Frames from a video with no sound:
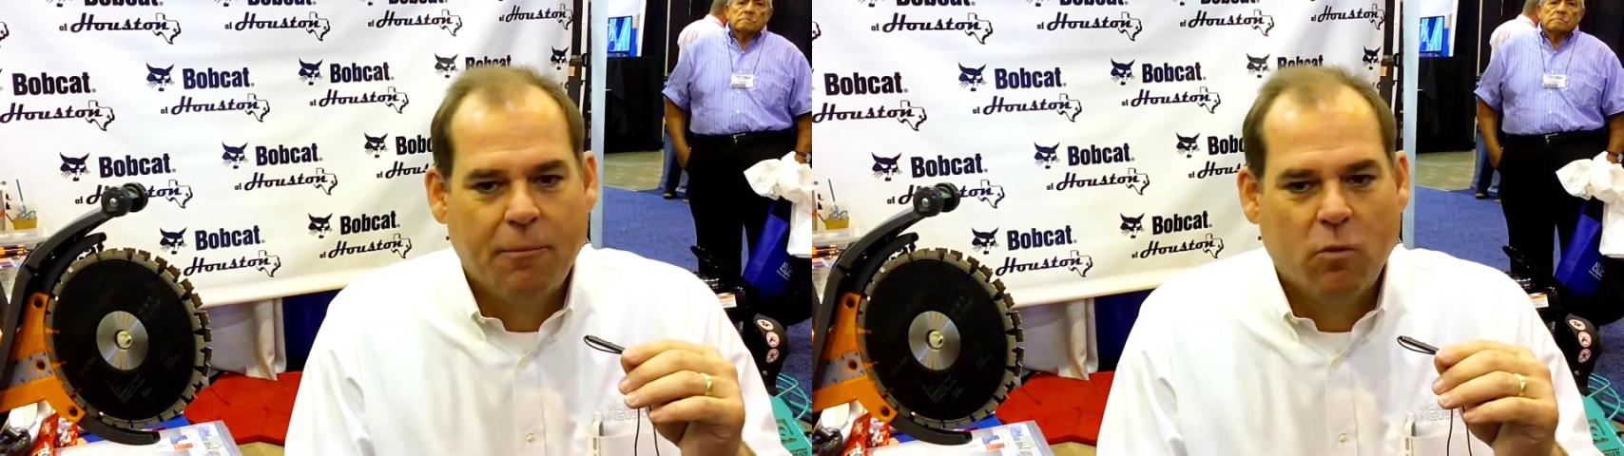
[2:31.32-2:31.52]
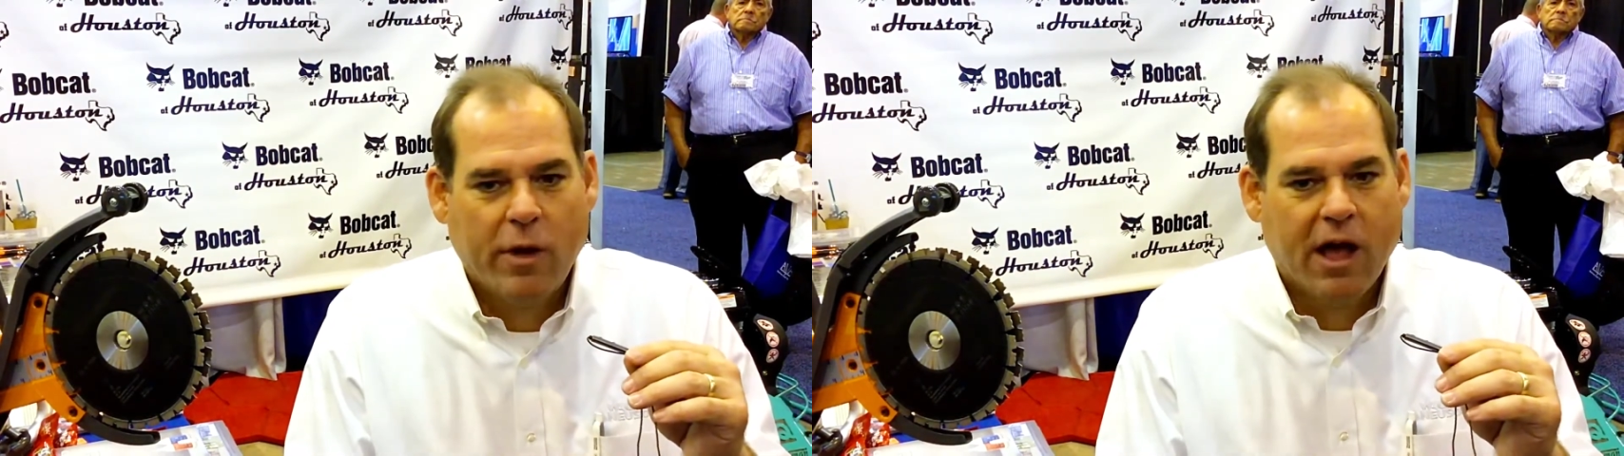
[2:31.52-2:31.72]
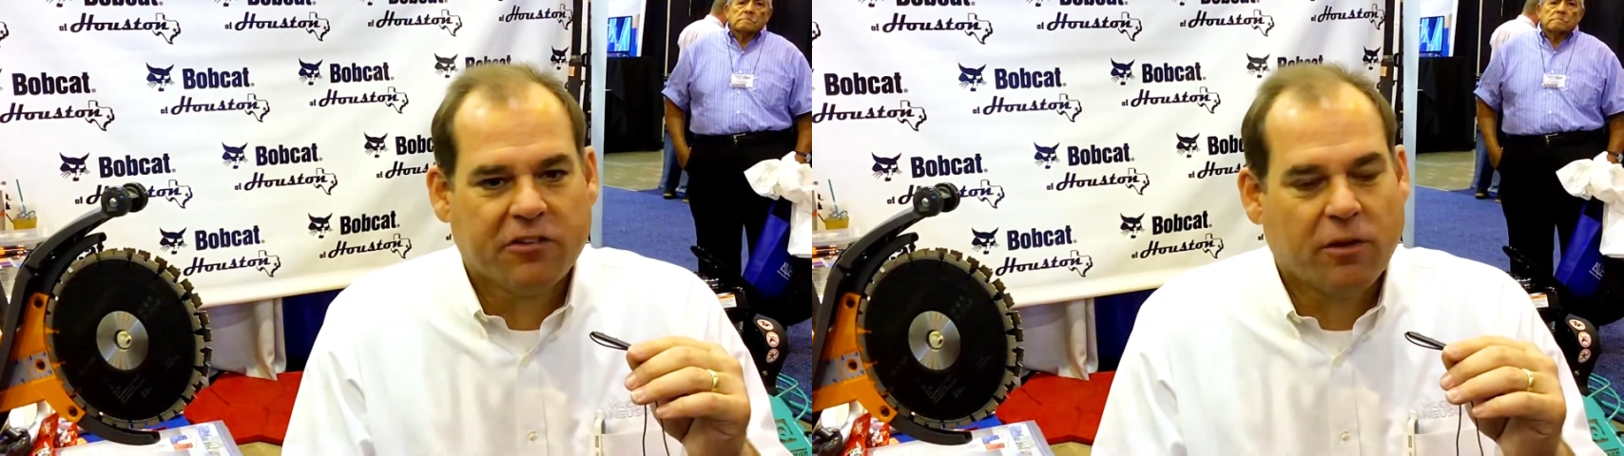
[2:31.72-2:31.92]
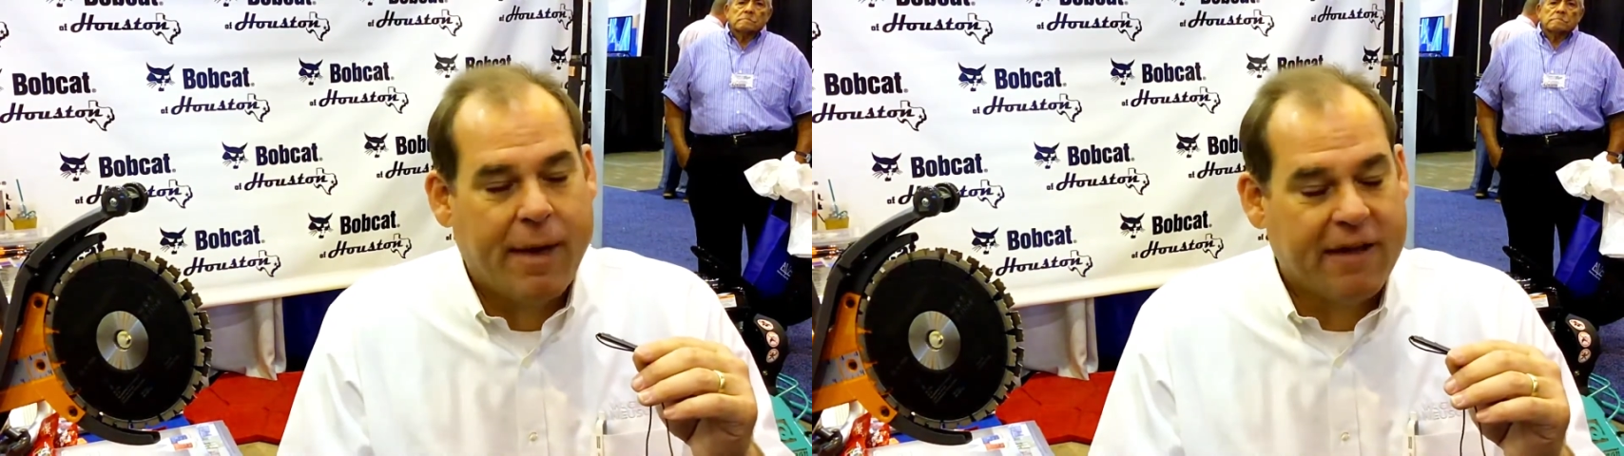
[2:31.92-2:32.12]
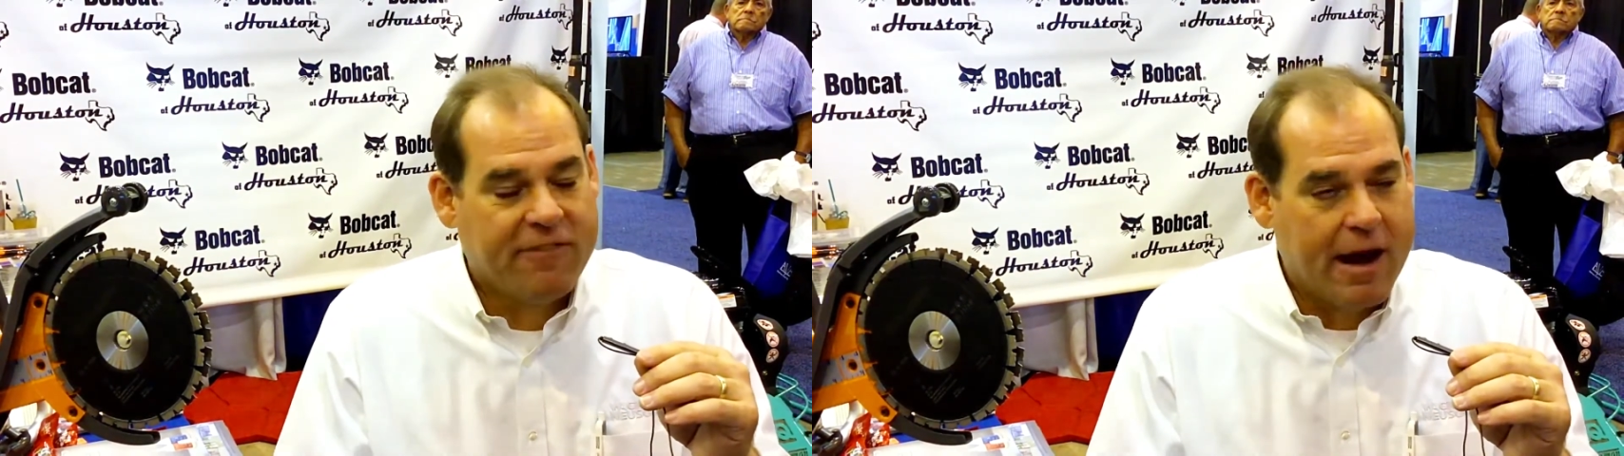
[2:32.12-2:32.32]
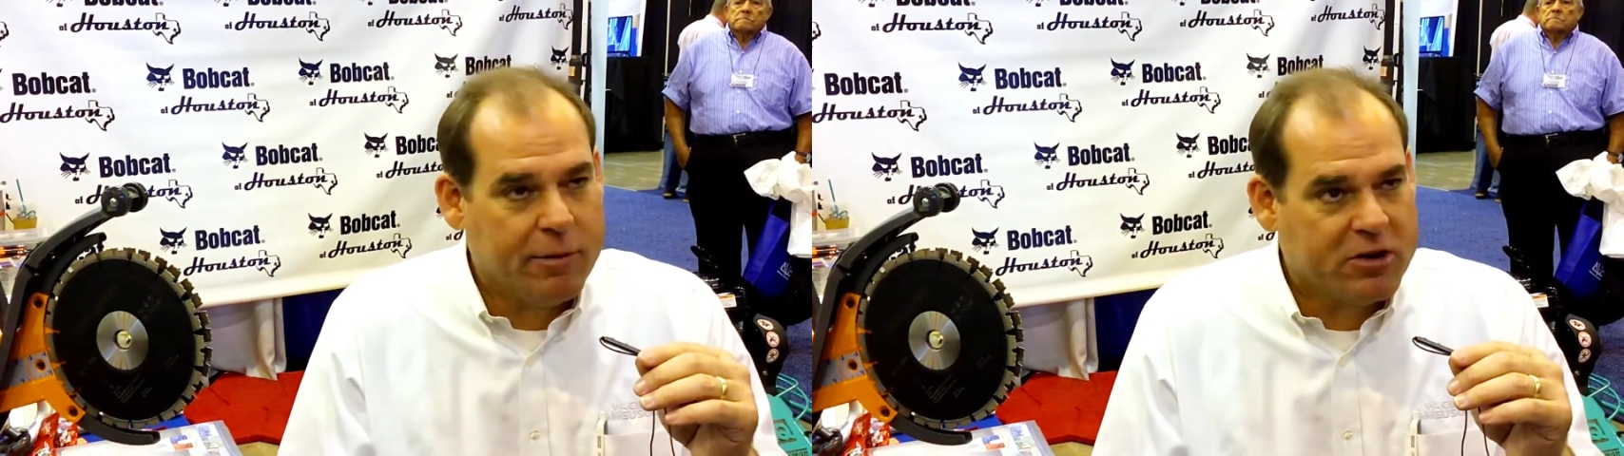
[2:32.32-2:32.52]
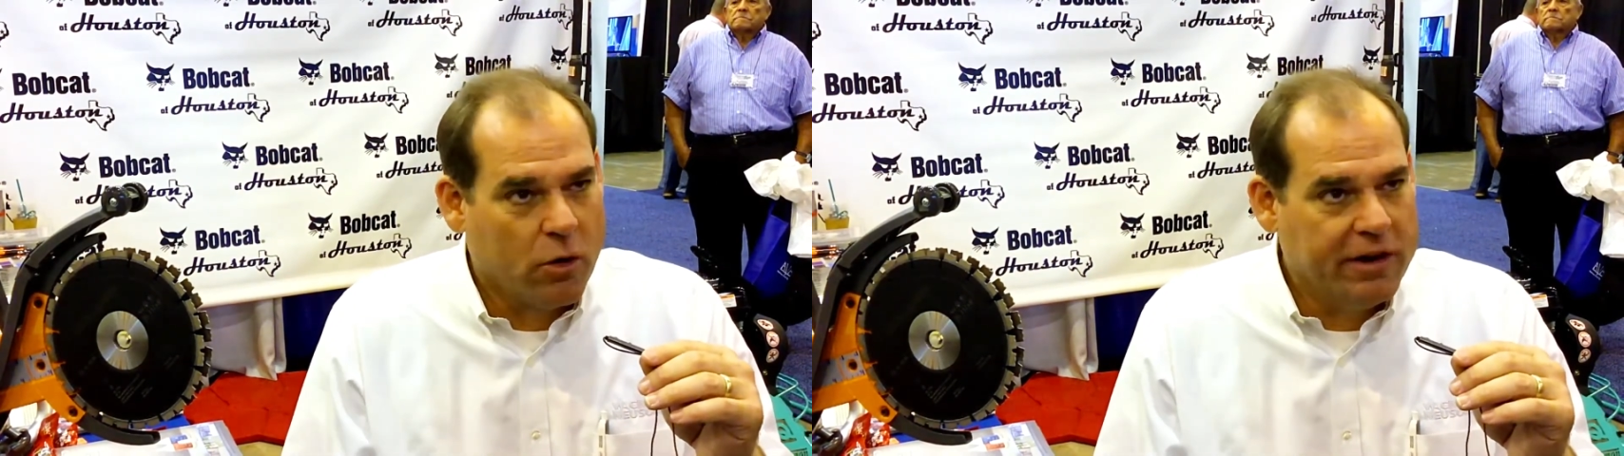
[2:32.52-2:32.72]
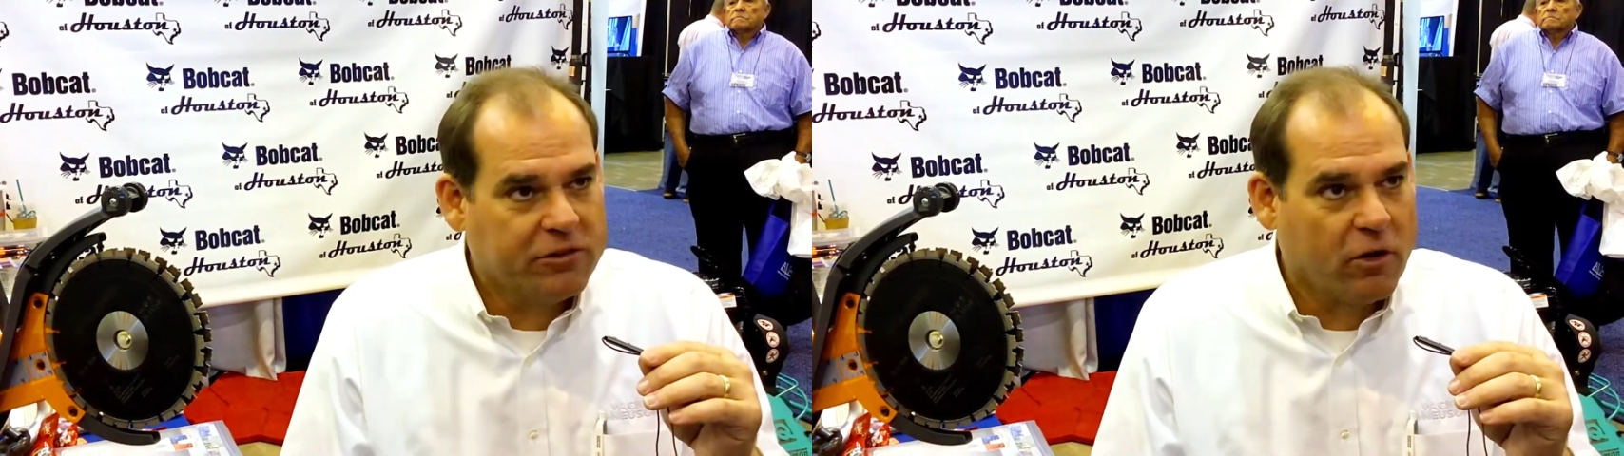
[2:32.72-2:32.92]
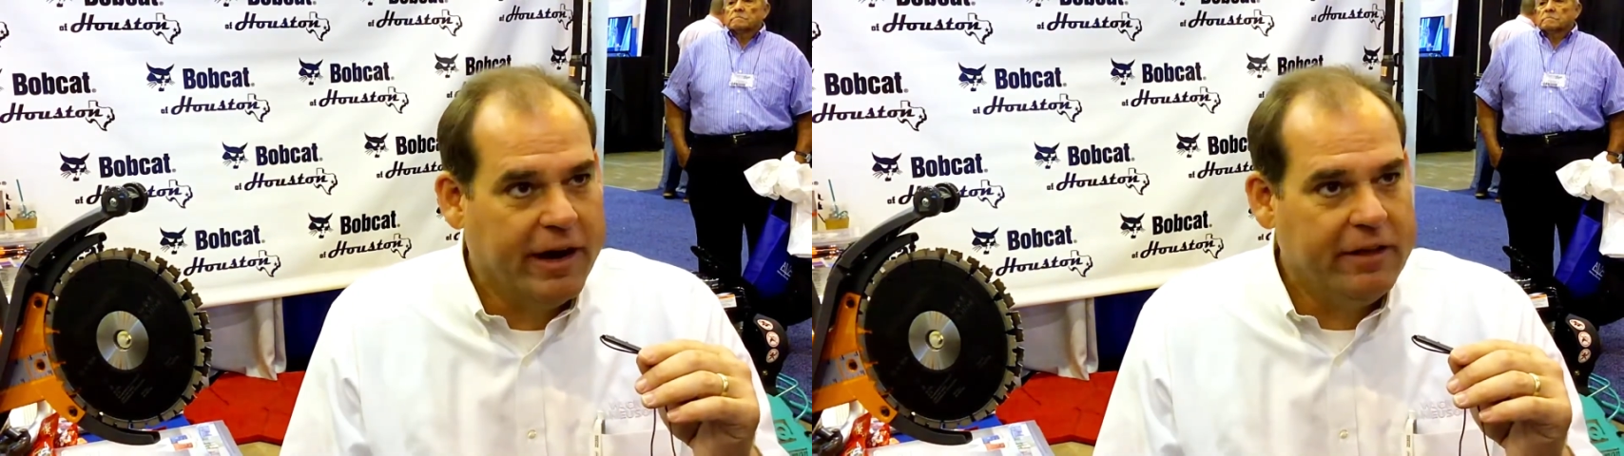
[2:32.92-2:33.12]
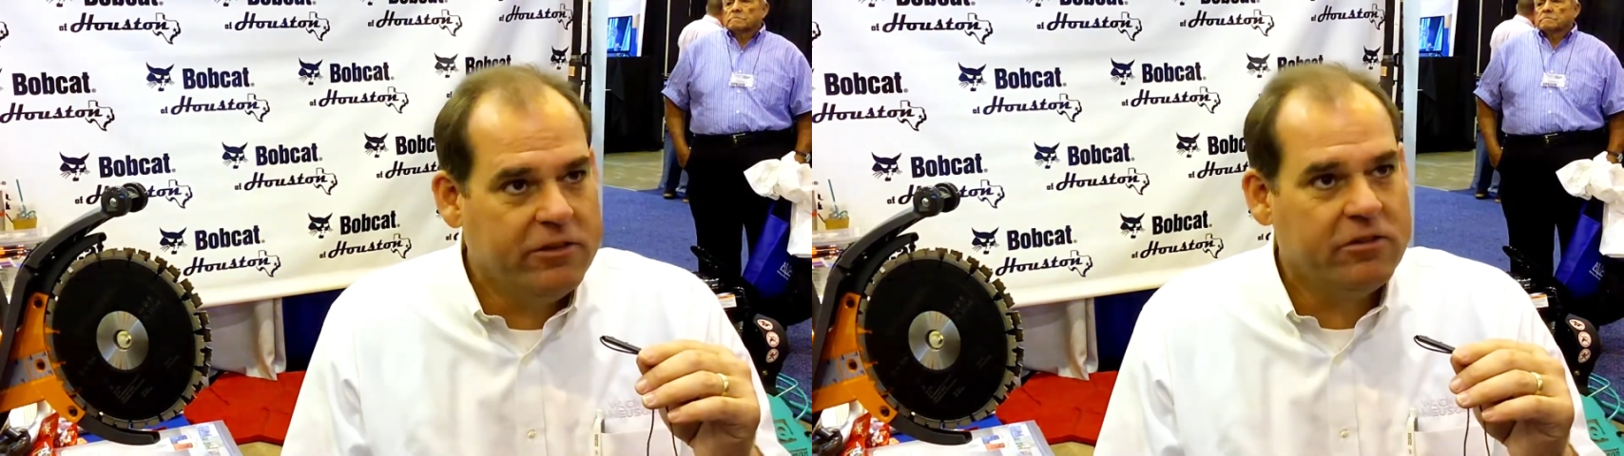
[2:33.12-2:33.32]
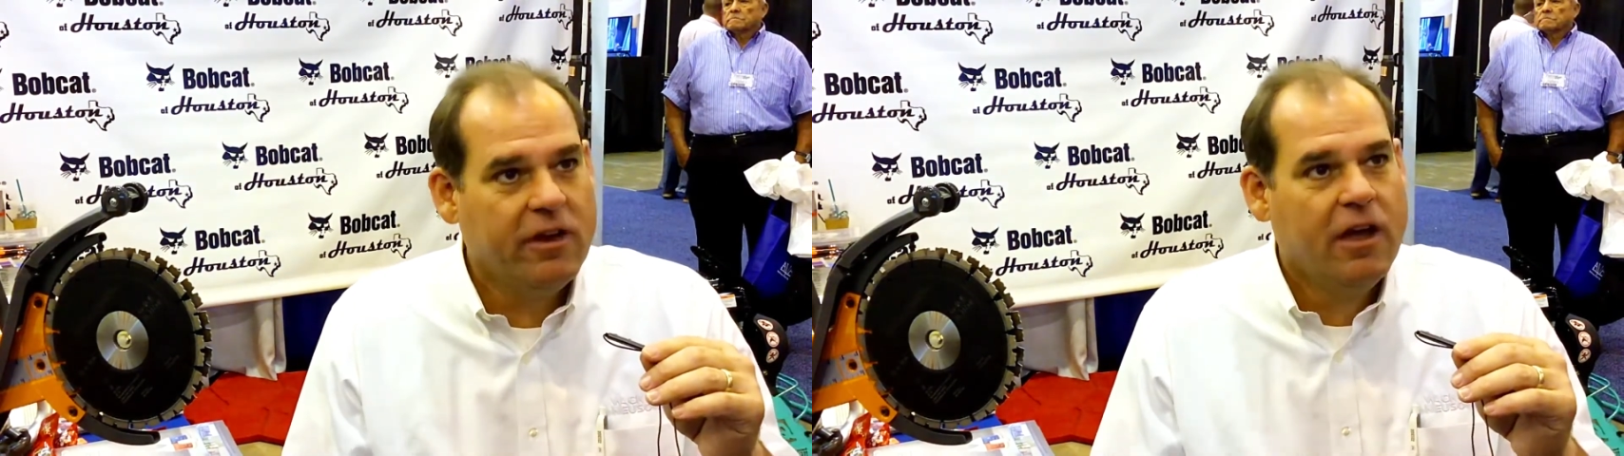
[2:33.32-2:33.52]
We also make vibratory screeds,